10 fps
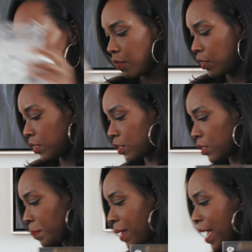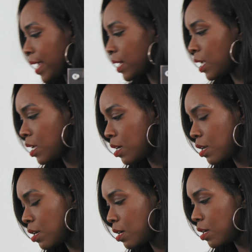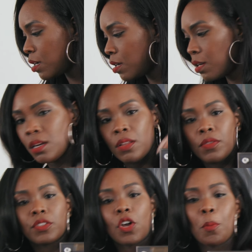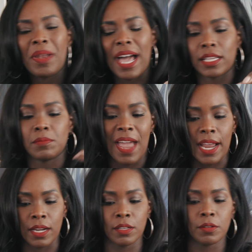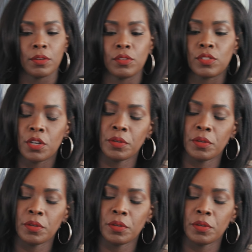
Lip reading: This is a magnet. This whole block is magnet. And so